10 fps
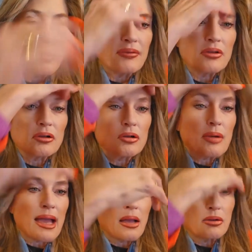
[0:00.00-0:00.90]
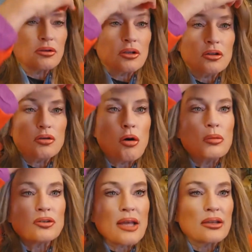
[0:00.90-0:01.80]
of the glue out. You
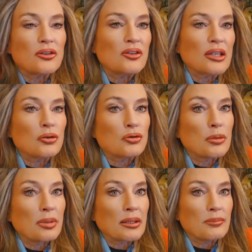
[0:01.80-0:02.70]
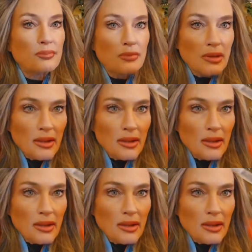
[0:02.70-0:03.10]
almost kind of see it dripping,